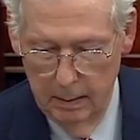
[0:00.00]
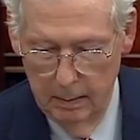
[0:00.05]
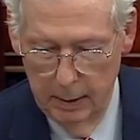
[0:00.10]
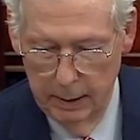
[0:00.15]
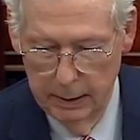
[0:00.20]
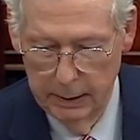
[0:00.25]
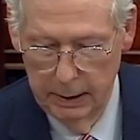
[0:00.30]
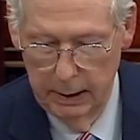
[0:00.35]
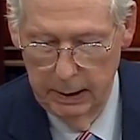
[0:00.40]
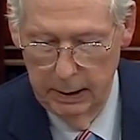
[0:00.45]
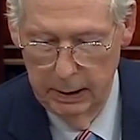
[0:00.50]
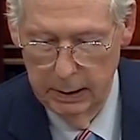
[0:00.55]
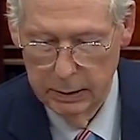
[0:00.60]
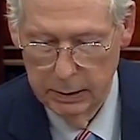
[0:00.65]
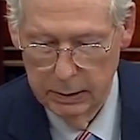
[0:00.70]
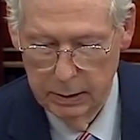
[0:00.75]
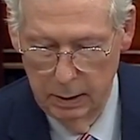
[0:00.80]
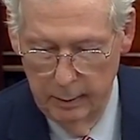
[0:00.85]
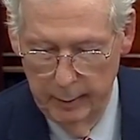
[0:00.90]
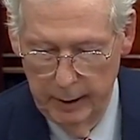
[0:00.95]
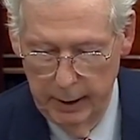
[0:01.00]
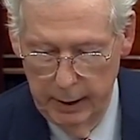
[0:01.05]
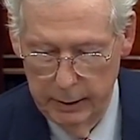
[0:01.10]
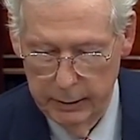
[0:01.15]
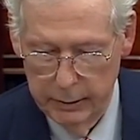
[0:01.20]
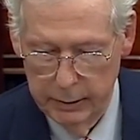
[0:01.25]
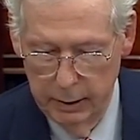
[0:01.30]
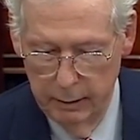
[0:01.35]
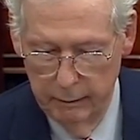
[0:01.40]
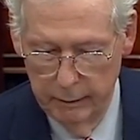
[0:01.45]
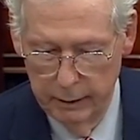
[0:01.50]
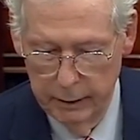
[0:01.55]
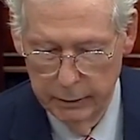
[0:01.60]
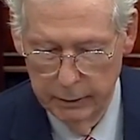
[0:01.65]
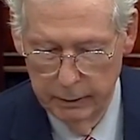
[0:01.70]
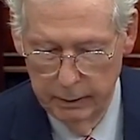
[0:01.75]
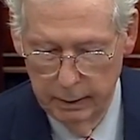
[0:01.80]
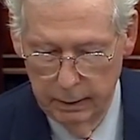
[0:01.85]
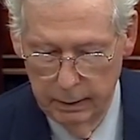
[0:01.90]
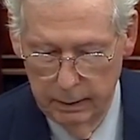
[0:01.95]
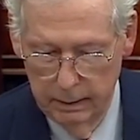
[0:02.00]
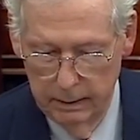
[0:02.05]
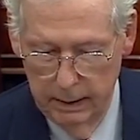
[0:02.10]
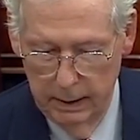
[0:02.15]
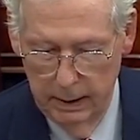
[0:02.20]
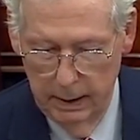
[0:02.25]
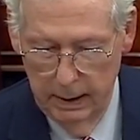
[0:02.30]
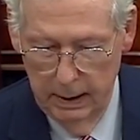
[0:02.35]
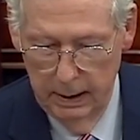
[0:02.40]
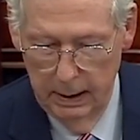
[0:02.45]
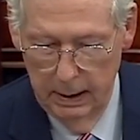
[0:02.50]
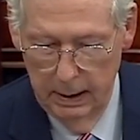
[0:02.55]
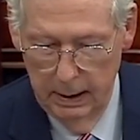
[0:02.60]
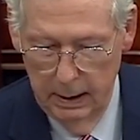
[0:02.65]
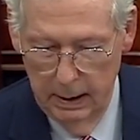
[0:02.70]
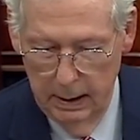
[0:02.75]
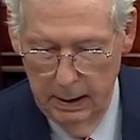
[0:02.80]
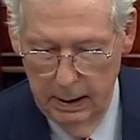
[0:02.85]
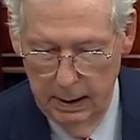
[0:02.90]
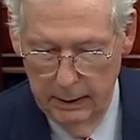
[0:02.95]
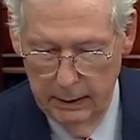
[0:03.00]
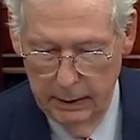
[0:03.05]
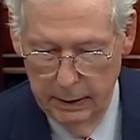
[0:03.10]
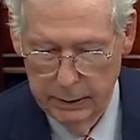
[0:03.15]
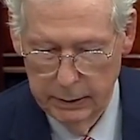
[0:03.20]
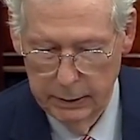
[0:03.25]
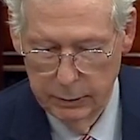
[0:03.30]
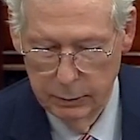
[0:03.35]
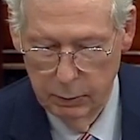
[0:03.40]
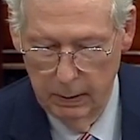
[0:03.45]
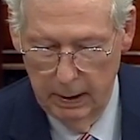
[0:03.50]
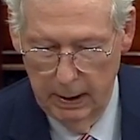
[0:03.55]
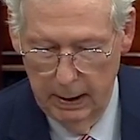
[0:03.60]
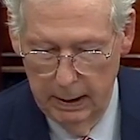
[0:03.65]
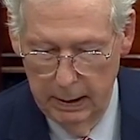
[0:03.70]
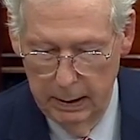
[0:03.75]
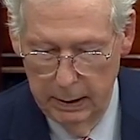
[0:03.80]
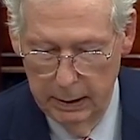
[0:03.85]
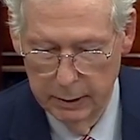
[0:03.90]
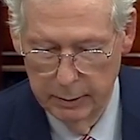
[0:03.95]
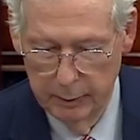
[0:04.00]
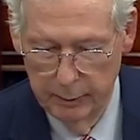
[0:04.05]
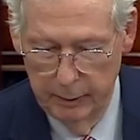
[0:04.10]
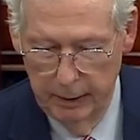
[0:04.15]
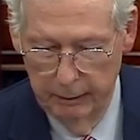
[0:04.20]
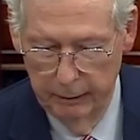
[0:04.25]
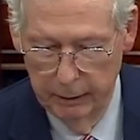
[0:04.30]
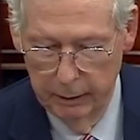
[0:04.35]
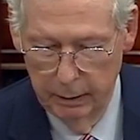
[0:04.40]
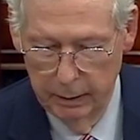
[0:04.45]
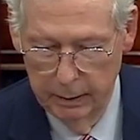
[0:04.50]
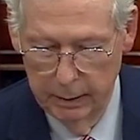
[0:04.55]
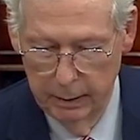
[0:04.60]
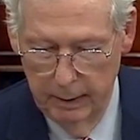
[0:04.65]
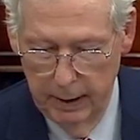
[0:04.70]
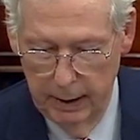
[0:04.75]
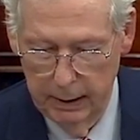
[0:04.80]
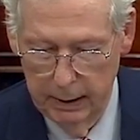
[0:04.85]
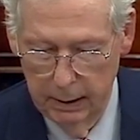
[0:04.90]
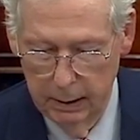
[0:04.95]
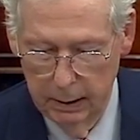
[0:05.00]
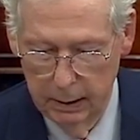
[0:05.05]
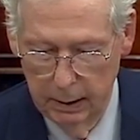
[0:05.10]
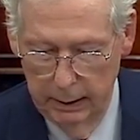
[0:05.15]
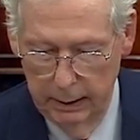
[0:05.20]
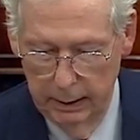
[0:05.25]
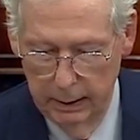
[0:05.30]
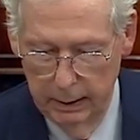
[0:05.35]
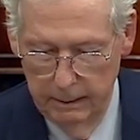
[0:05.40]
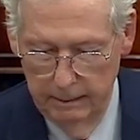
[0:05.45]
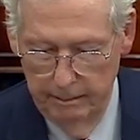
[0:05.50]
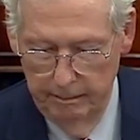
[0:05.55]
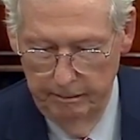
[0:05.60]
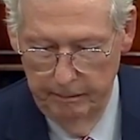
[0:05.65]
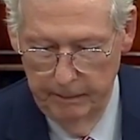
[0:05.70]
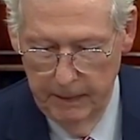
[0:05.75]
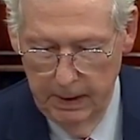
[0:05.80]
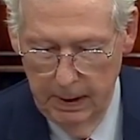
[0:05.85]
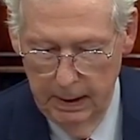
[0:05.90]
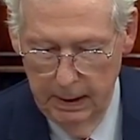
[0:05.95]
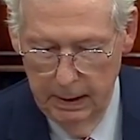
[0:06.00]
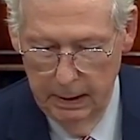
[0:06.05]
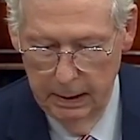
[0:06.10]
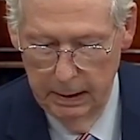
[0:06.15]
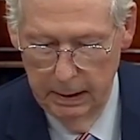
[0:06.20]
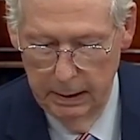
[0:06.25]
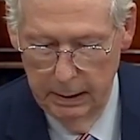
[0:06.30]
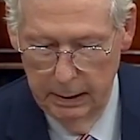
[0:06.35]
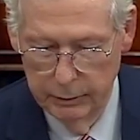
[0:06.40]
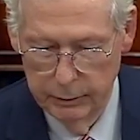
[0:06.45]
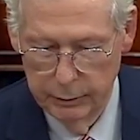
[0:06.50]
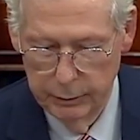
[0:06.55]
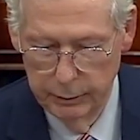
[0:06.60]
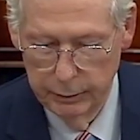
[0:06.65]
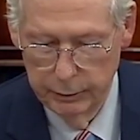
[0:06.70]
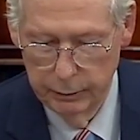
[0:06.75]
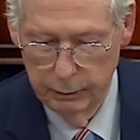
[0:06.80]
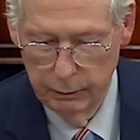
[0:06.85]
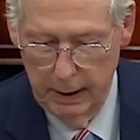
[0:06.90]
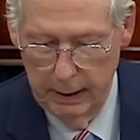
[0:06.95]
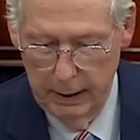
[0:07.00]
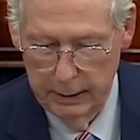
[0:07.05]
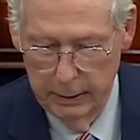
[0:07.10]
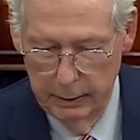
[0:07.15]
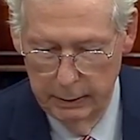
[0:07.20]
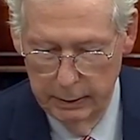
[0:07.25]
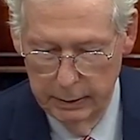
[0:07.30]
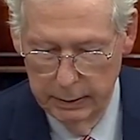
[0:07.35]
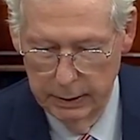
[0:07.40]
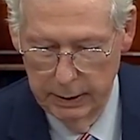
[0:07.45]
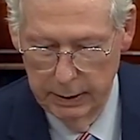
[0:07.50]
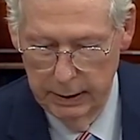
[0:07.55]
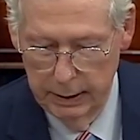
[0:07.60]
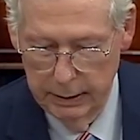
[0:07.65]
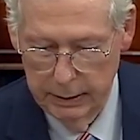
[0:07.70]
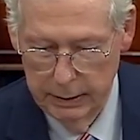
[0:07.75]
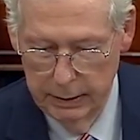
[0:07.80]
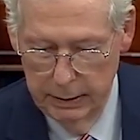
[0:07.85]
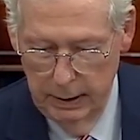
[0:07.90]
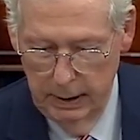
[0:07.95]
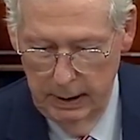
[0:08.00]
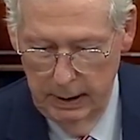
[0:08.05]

but the extermination of Israel And this is why it is pivotal to make it clear that Israel's right to exist